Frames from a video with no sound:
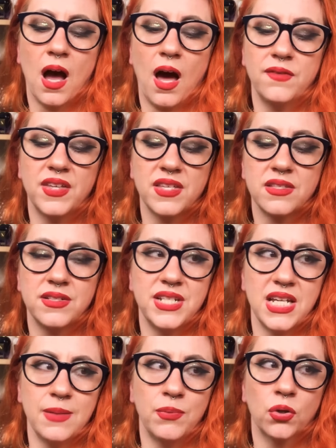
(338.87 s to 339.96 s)
of this
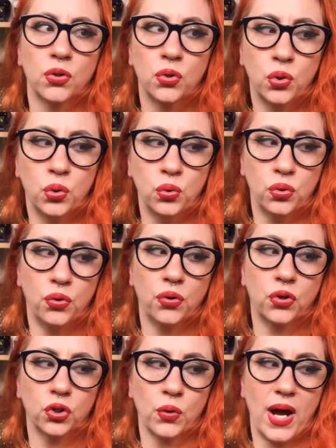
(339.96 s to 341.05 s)
deep, cool,
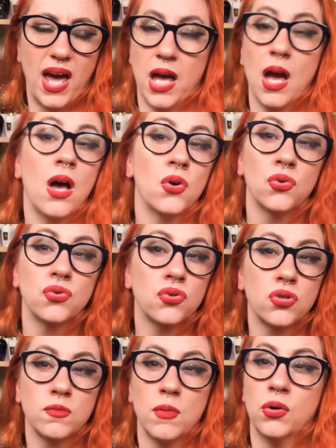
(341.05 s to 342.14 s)
gray,
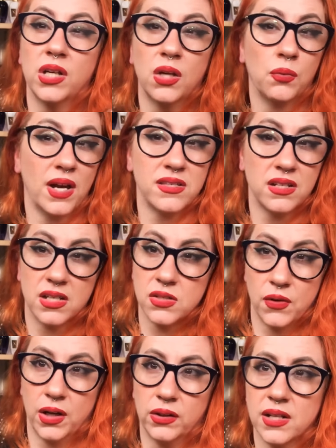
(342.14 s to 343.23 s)
smoky, resinous
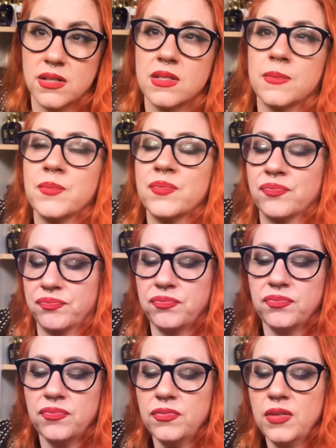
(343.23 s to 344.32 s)
fragrance.
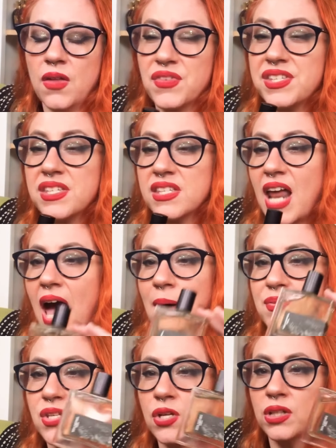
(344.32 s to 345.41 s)
This is an
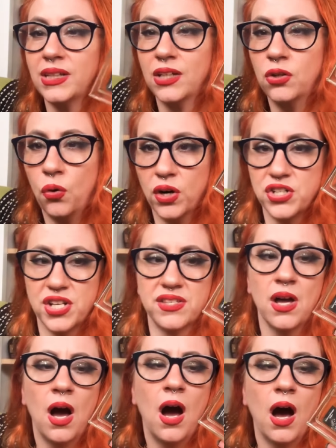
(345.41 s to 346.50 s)
absolutely gorgeous,
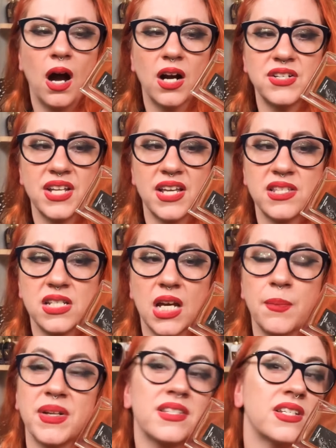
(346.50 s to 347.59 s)
artistic,
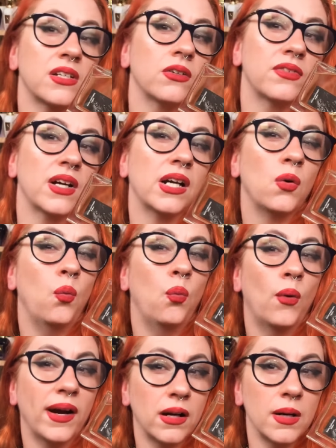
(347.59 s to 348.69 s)
but still very
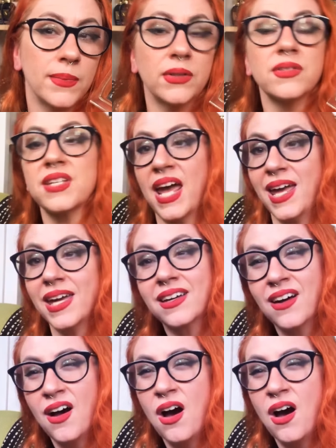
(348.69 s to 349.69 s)
wearable take